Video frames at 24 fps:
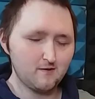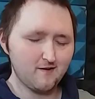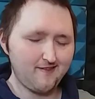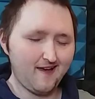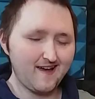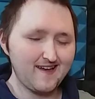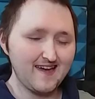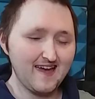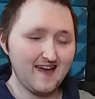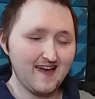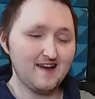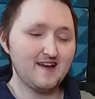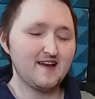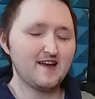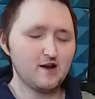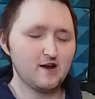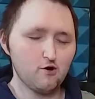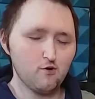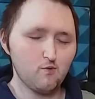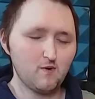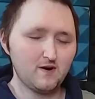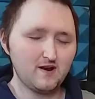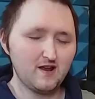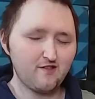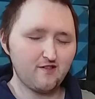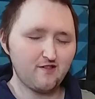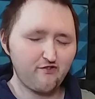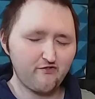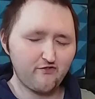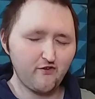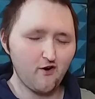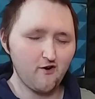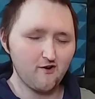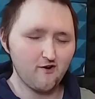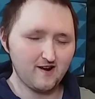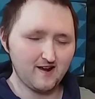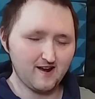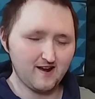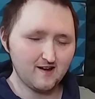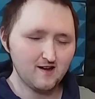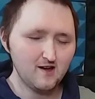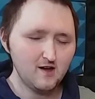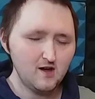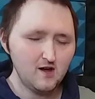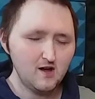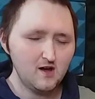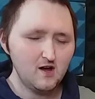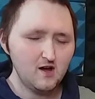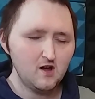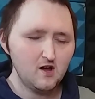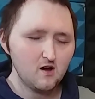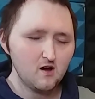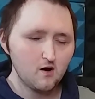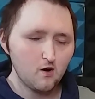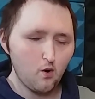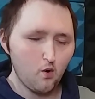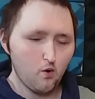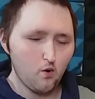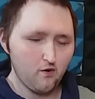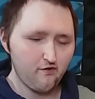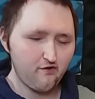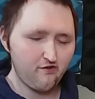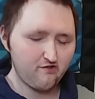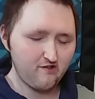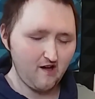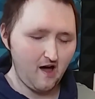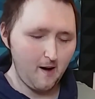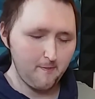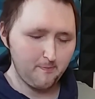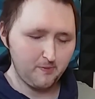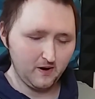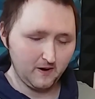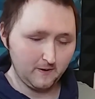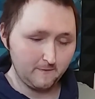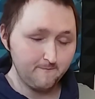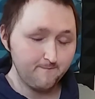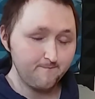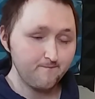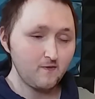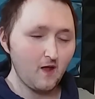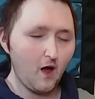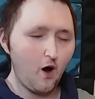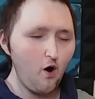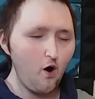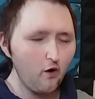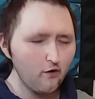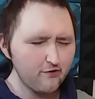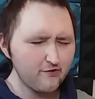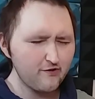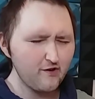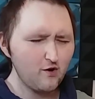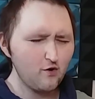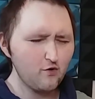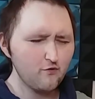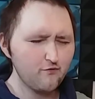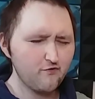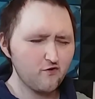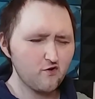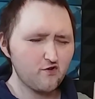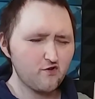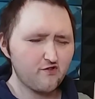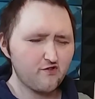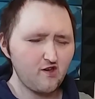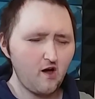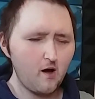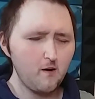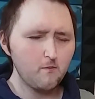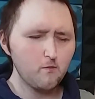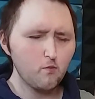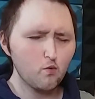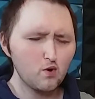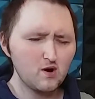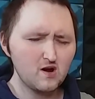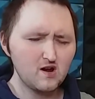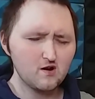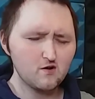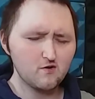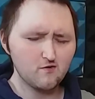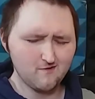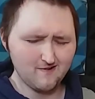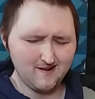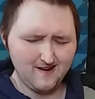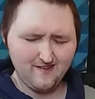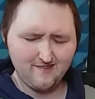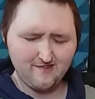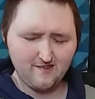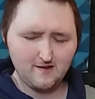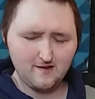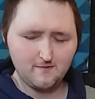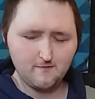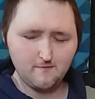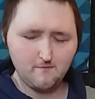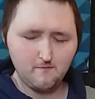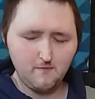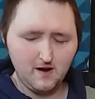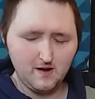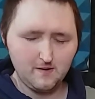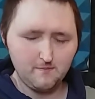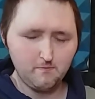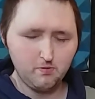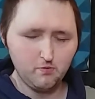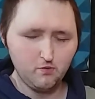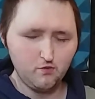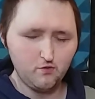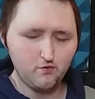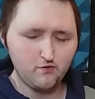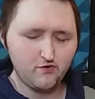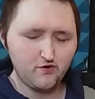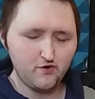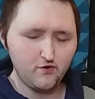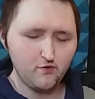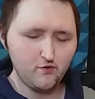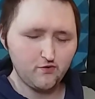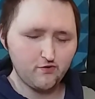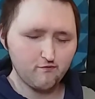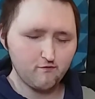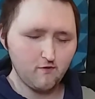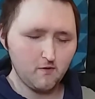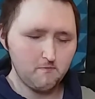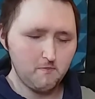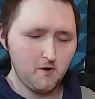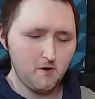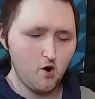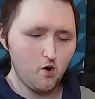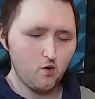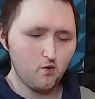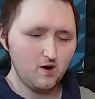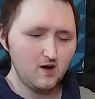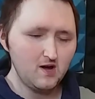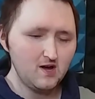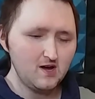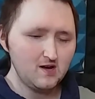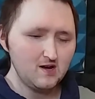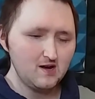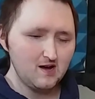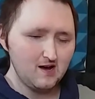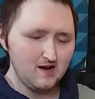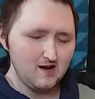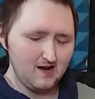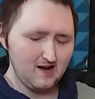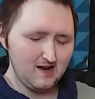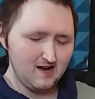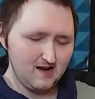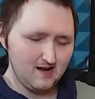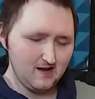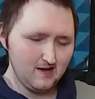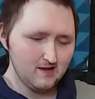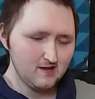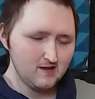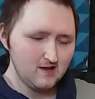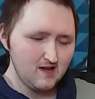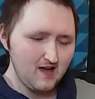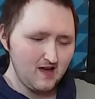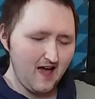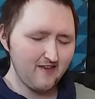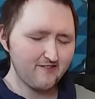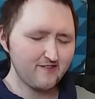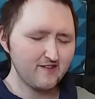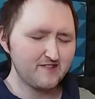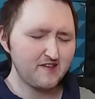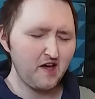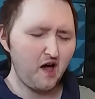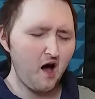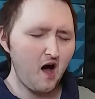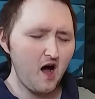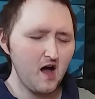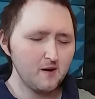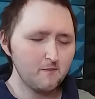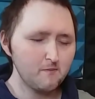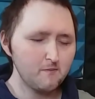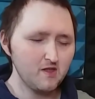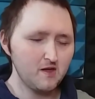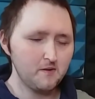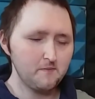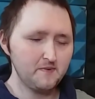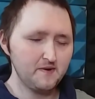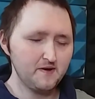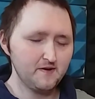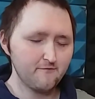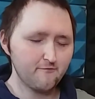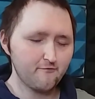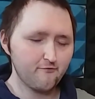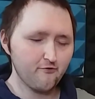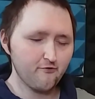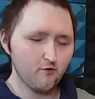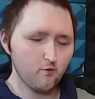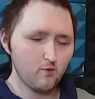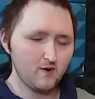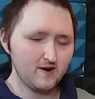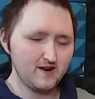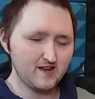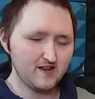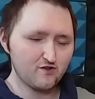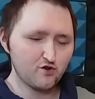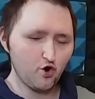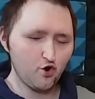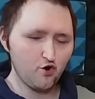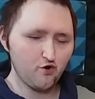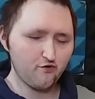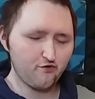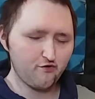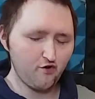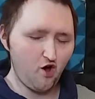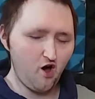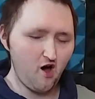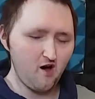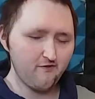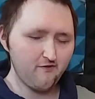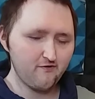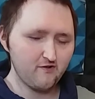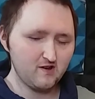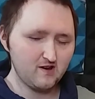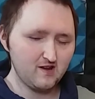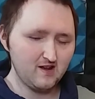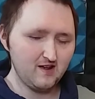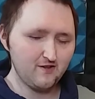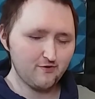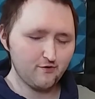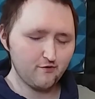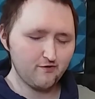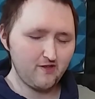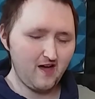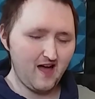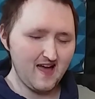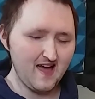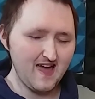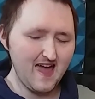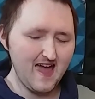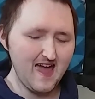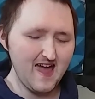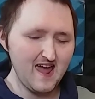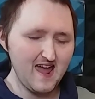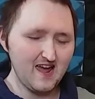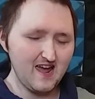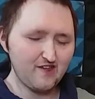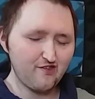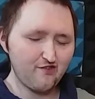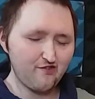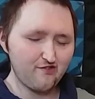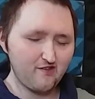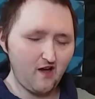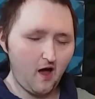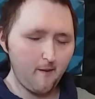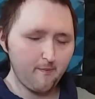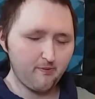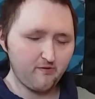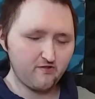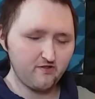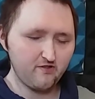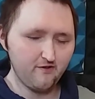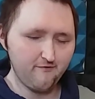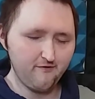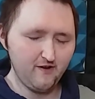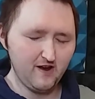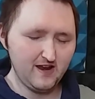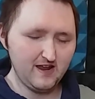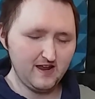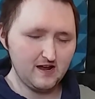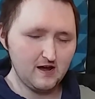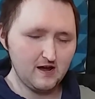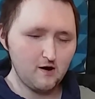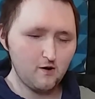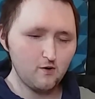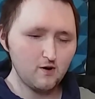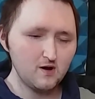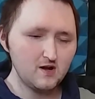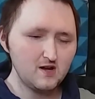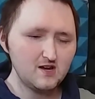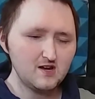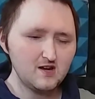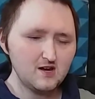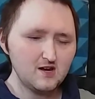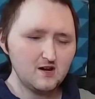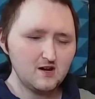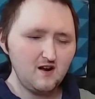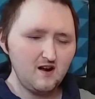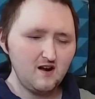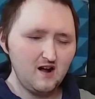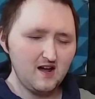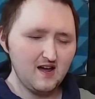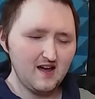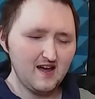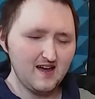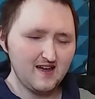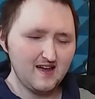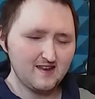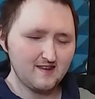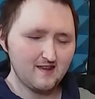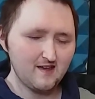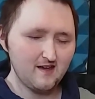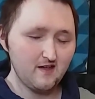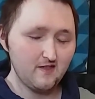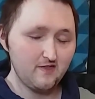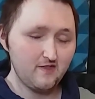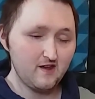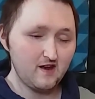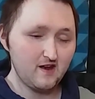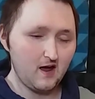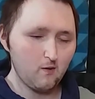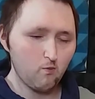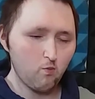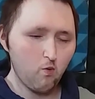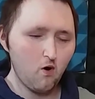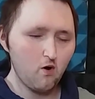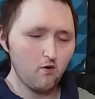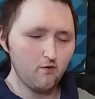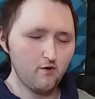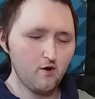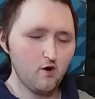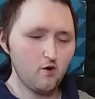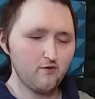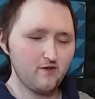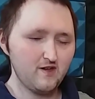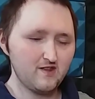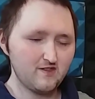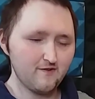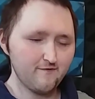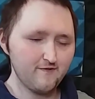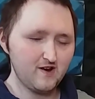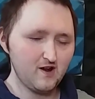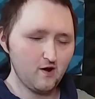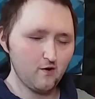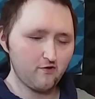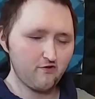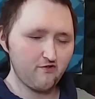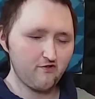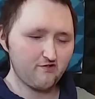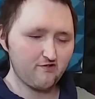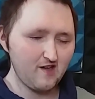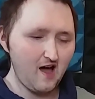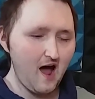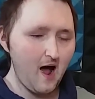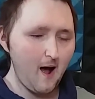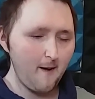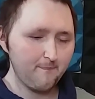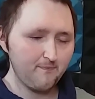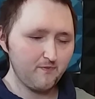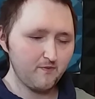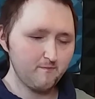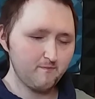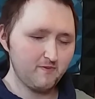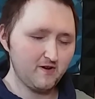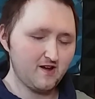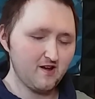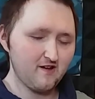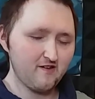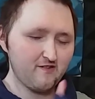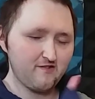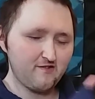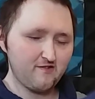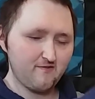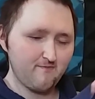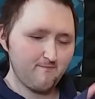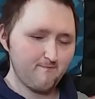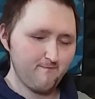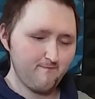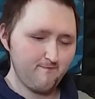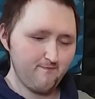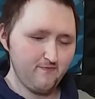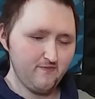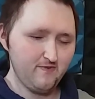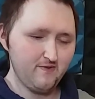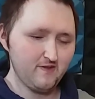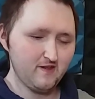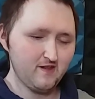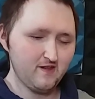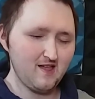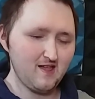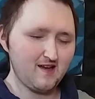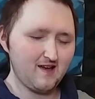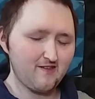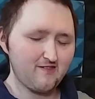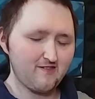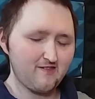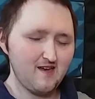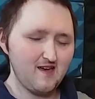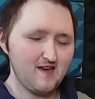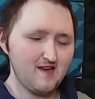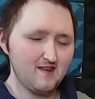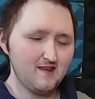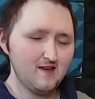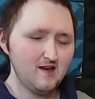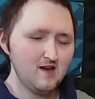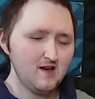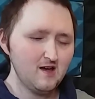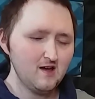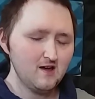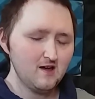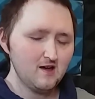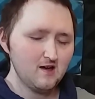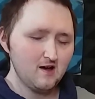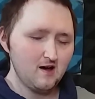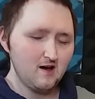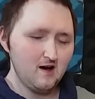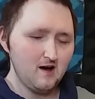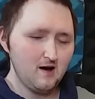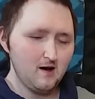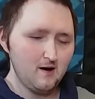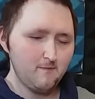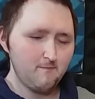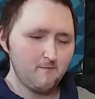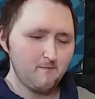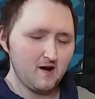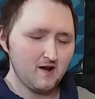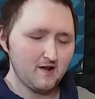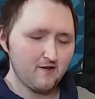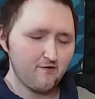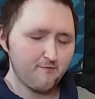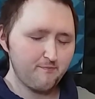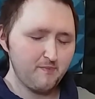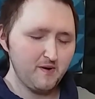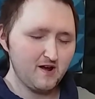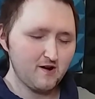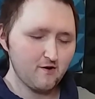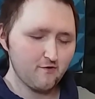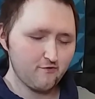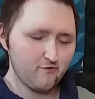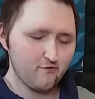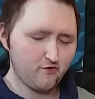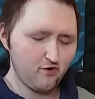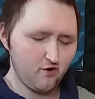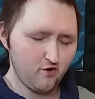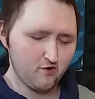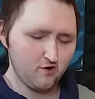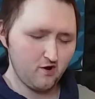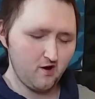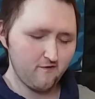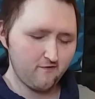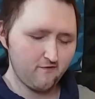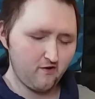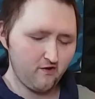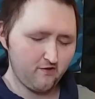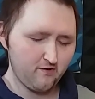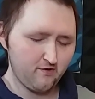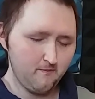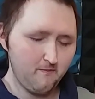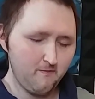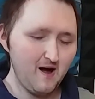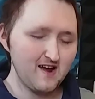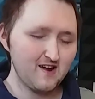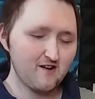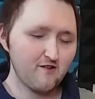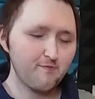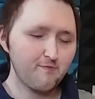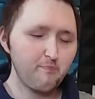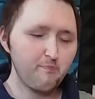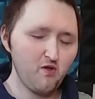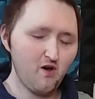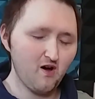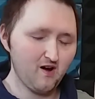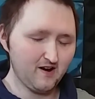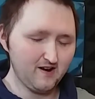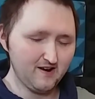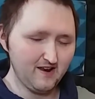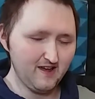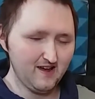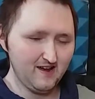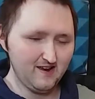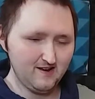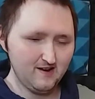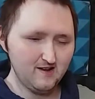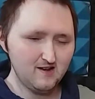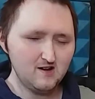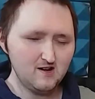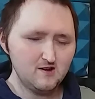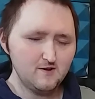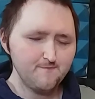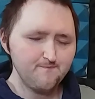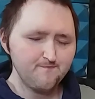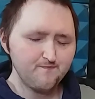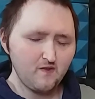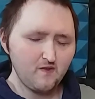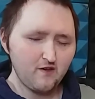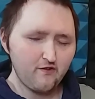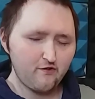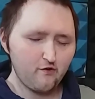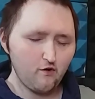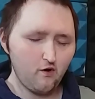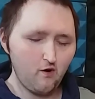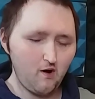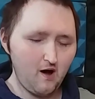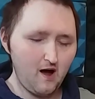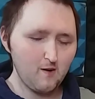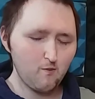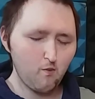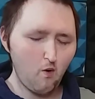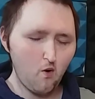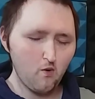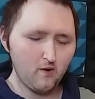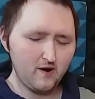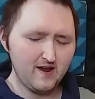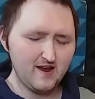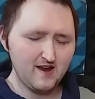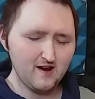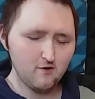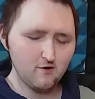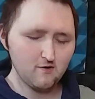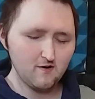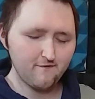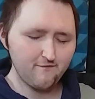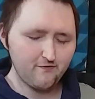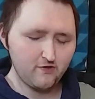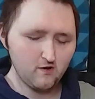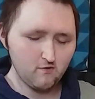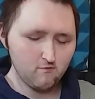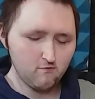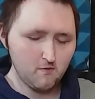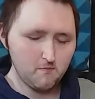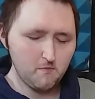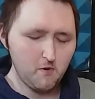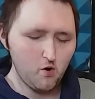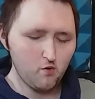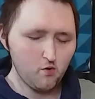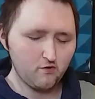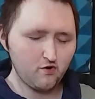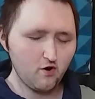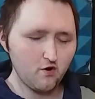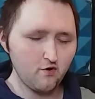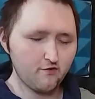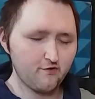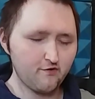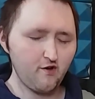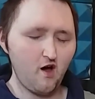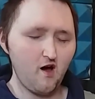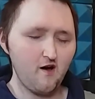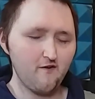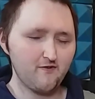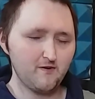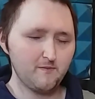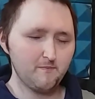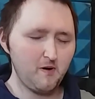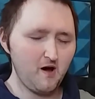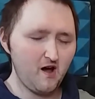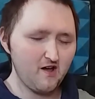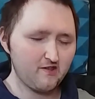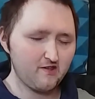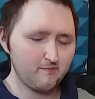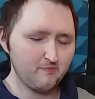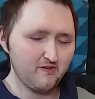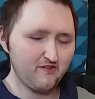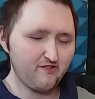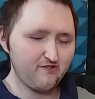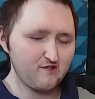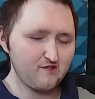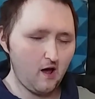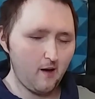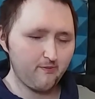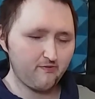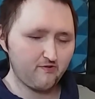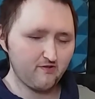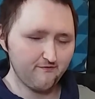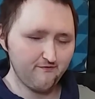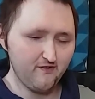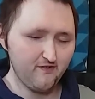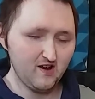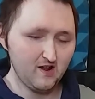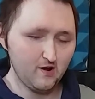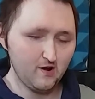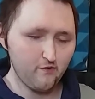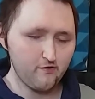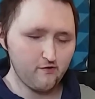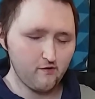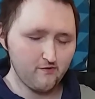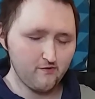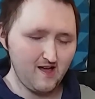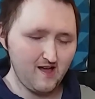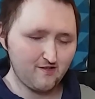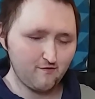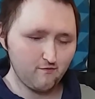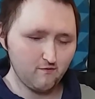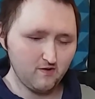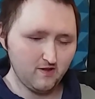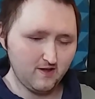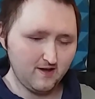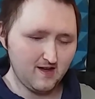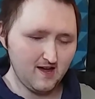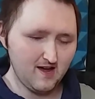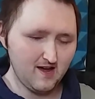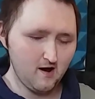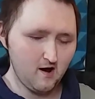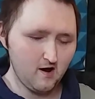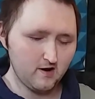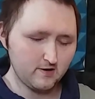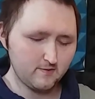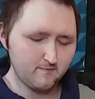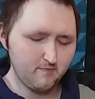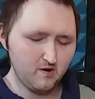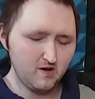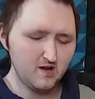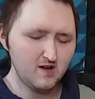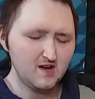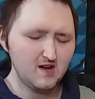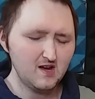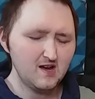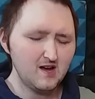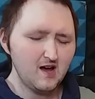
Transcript: because I can't hear when it's starting or stopping. Also, for some weird reason, my Bluetooth remote has a time limit for when it turns off, and either that A, stops the video, and then I won't know that the video stopped because, like I said, my speakers are turned off because the mic's plugged in. So I won't hear if the remote turns off and possibly stops the video. So that's really chaotic. But